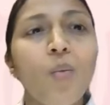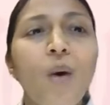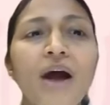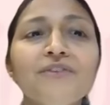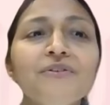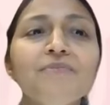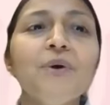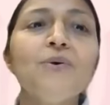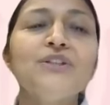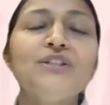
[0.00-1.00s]
one of the
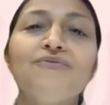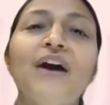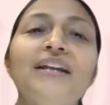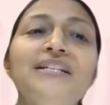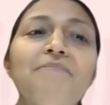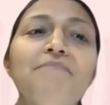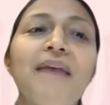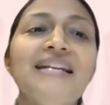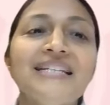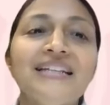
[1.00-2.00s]
most
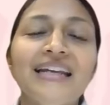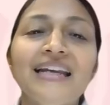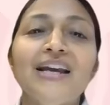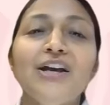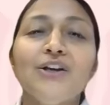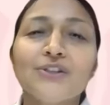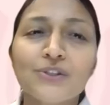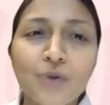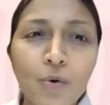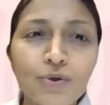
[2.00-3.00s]
fundamentally
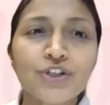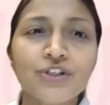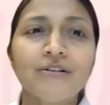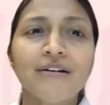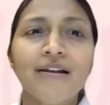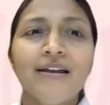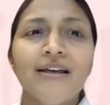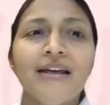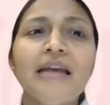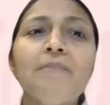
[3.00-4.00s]
social
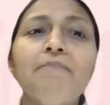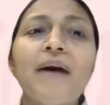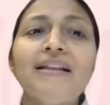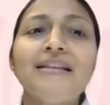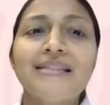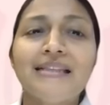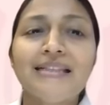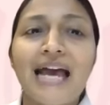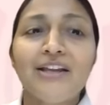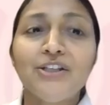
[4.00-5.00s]

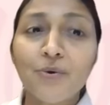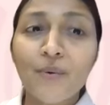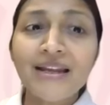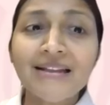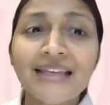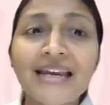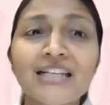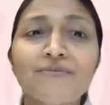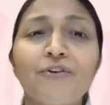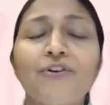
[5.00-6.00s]
impulses and doing
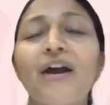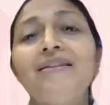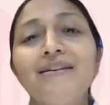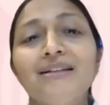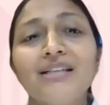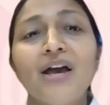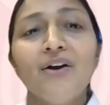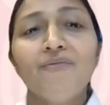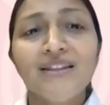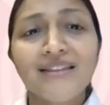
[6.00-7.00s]
things for others
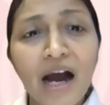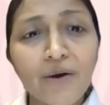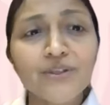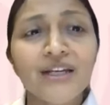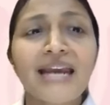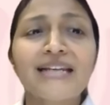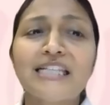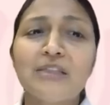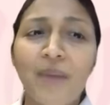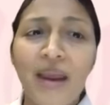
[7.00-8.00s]
without
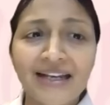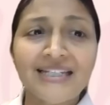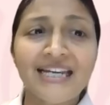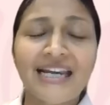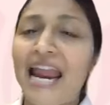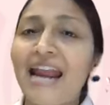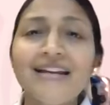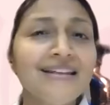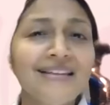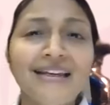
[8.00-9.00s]
expecting
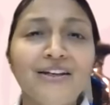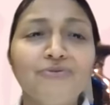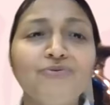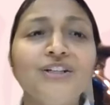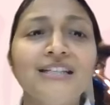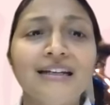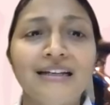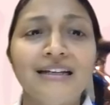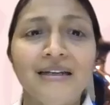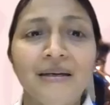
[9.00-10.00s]
anything in
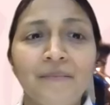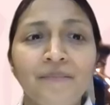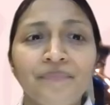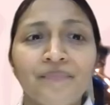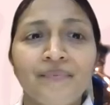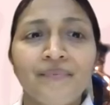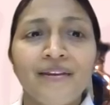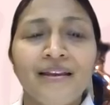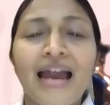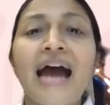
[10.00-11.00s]
return.
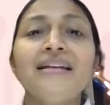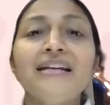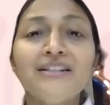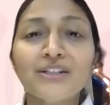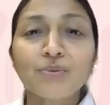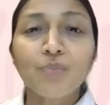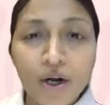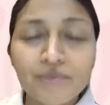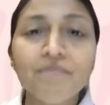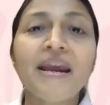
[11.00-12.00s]
And it is
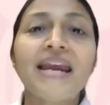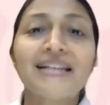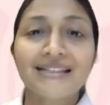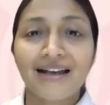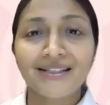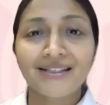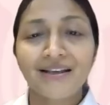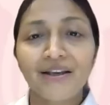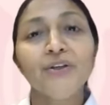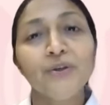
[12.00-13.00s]
what makes us
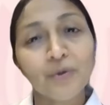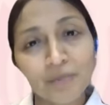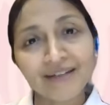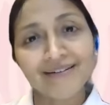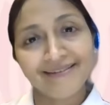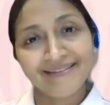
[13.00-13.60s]
human.